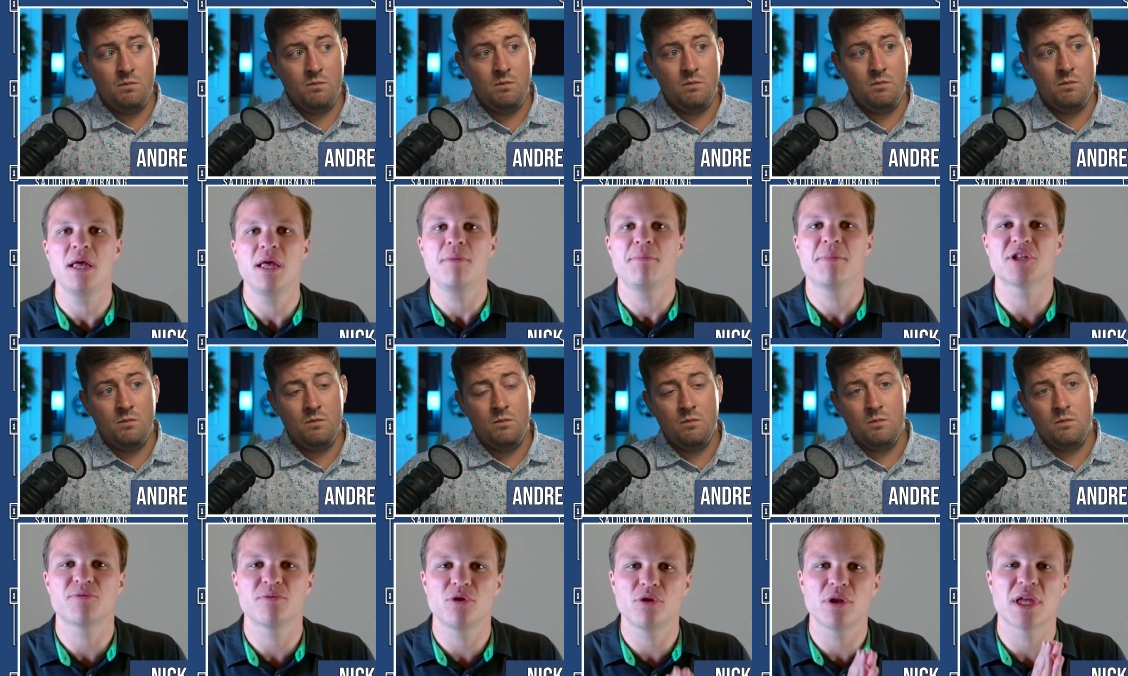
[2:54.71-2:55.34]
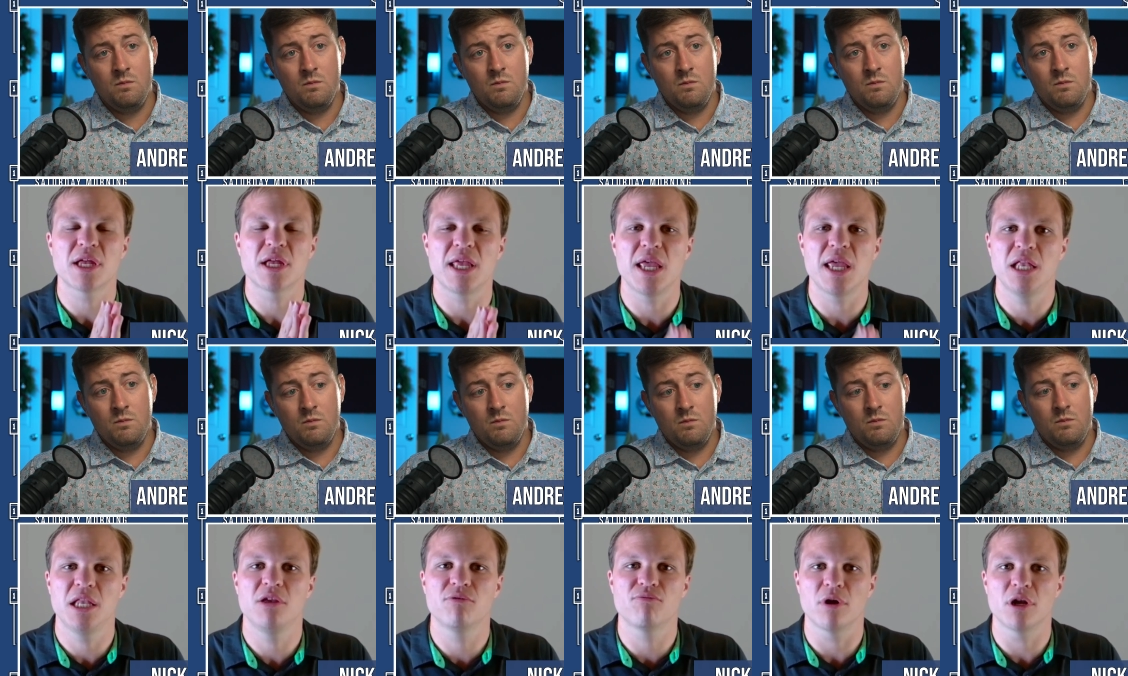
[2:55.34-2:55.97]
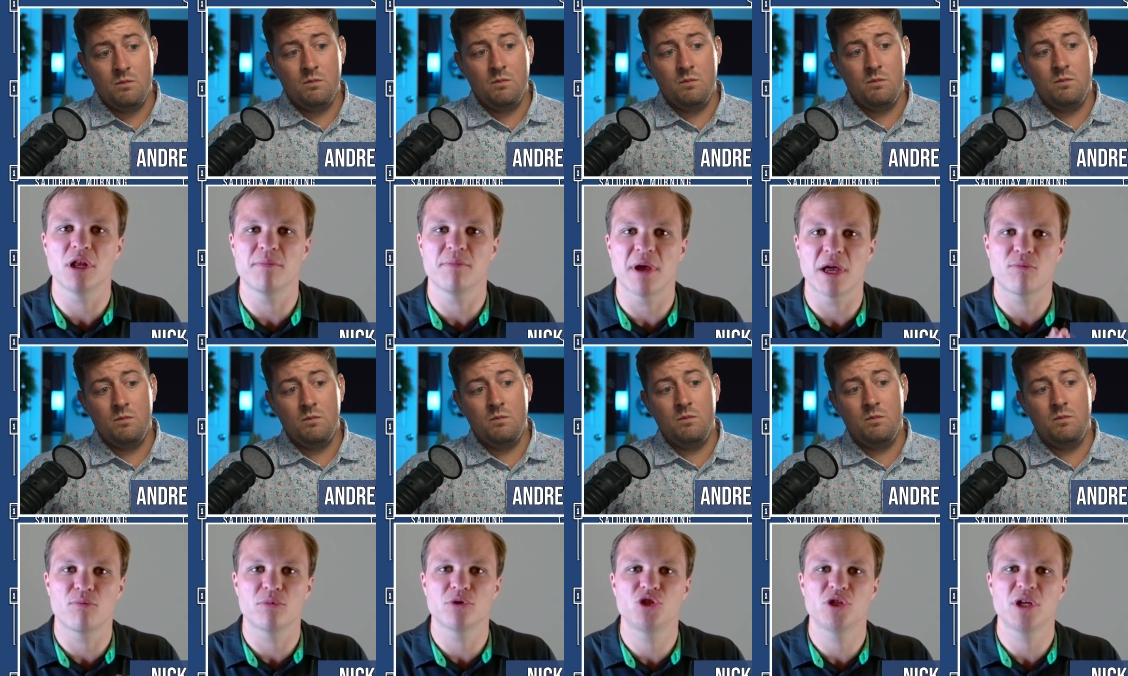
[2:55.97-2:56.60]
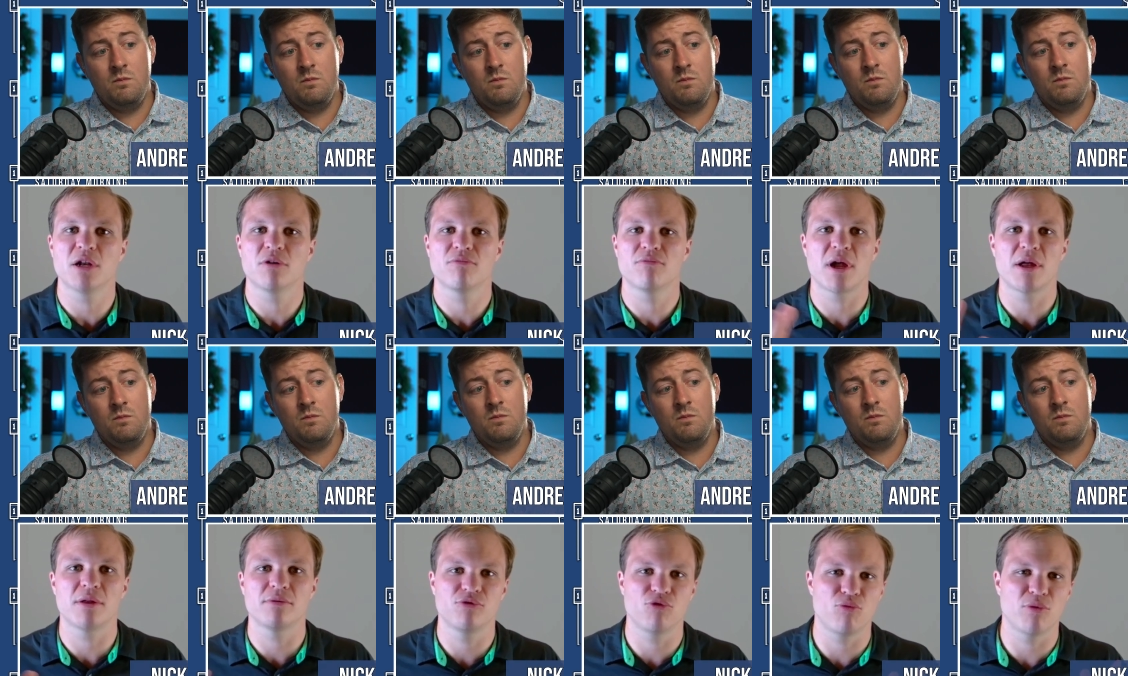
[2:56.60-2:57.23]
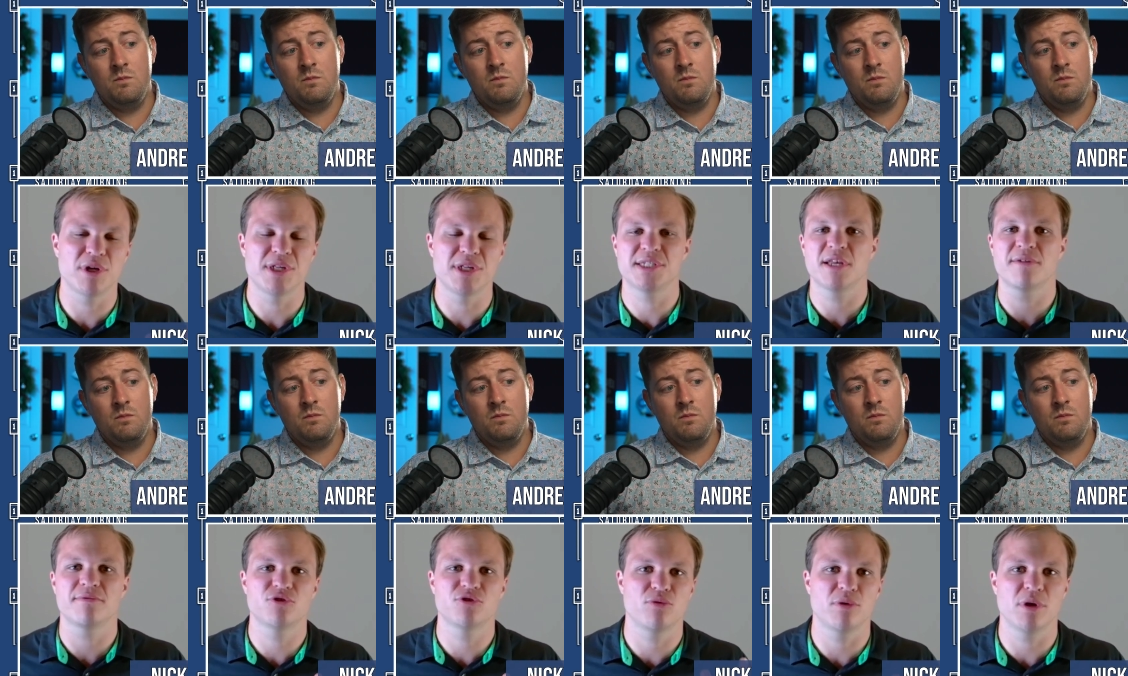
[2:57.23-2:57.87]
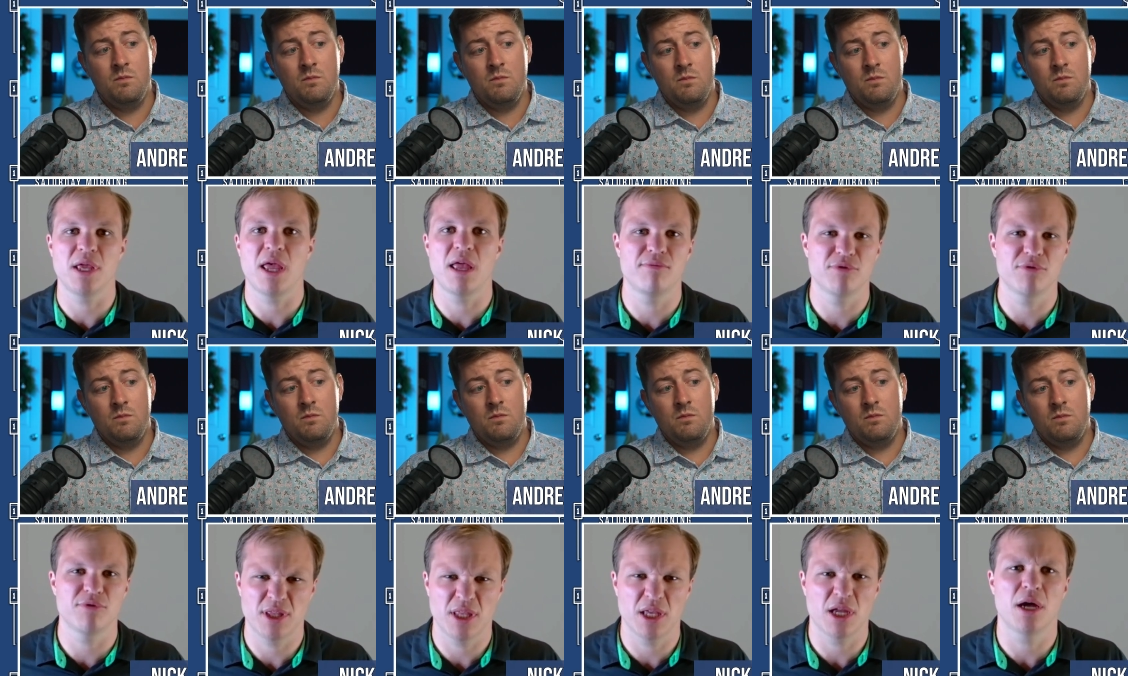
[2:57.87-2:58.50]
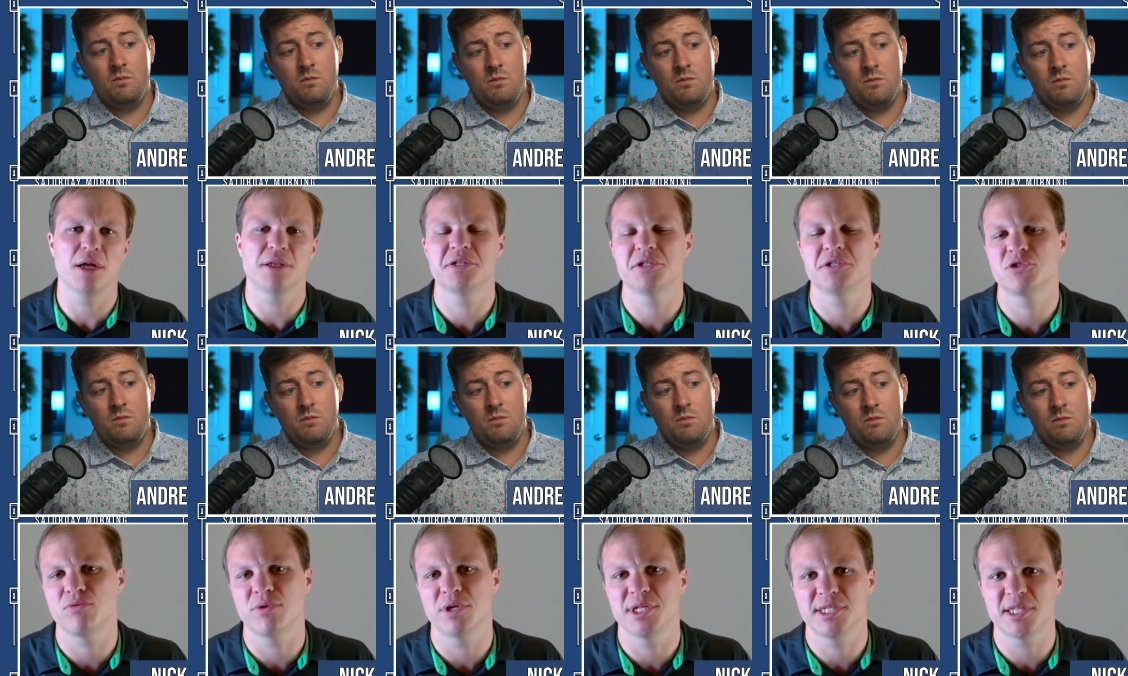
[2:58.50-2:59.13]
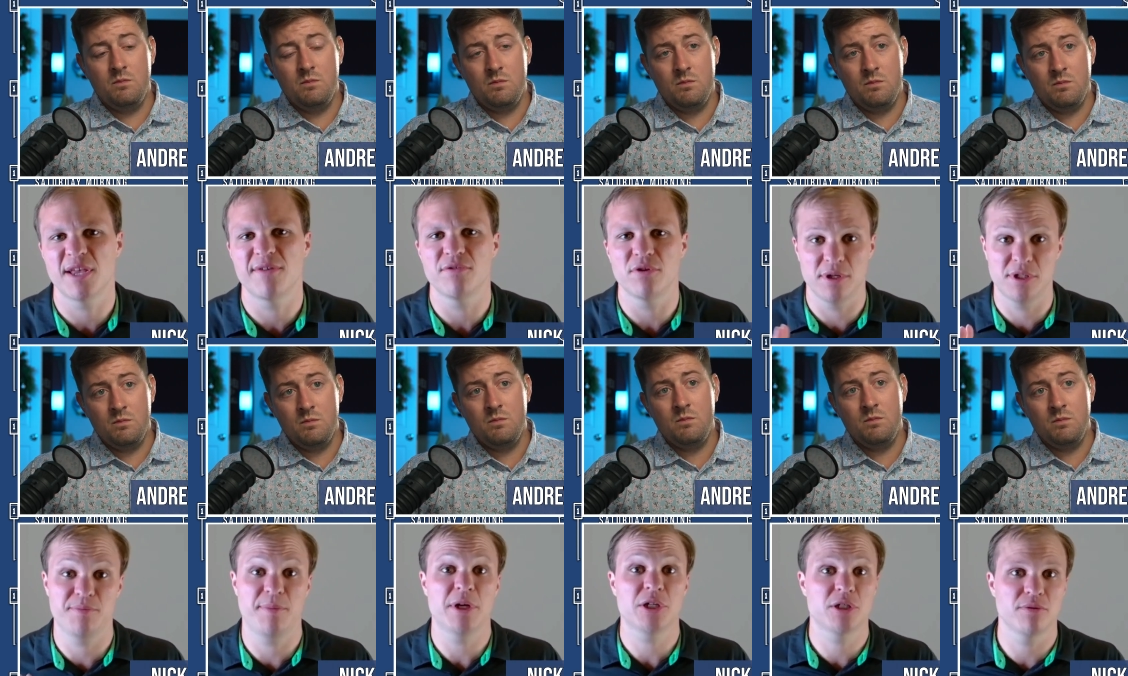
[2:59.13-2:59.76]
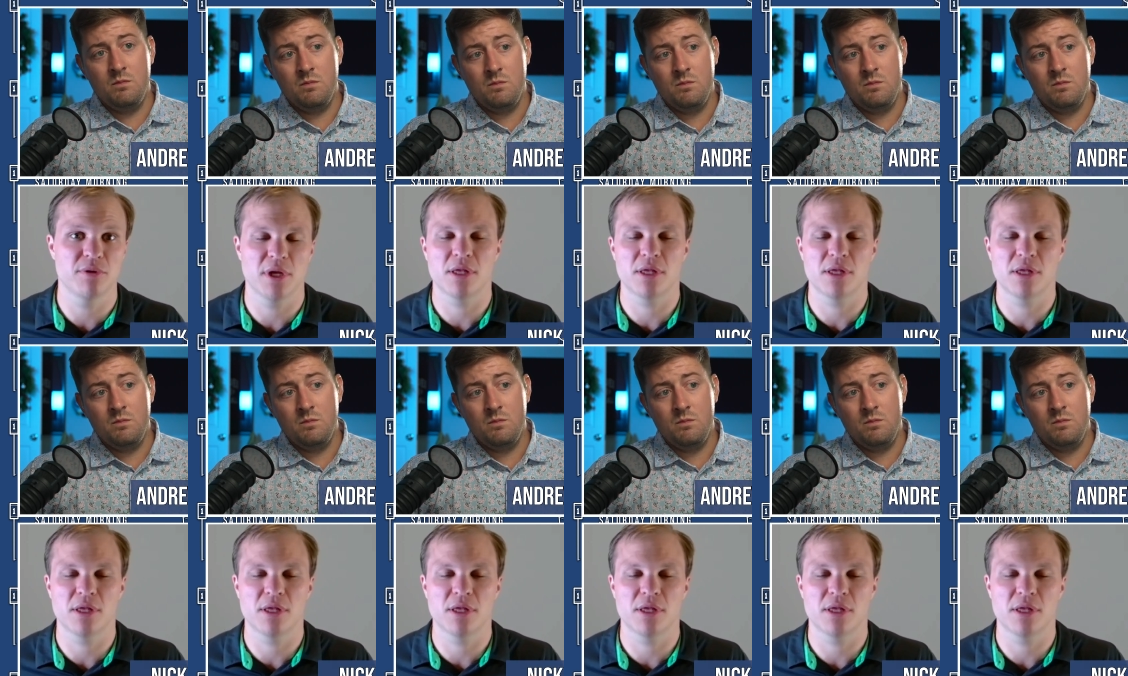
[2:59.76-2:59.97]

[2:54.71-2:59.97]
Speaker 1: Because when you look at any running back, once you get around twenty-seven, twenty-eight, which I think Hunt is twenty-seven, and especially when you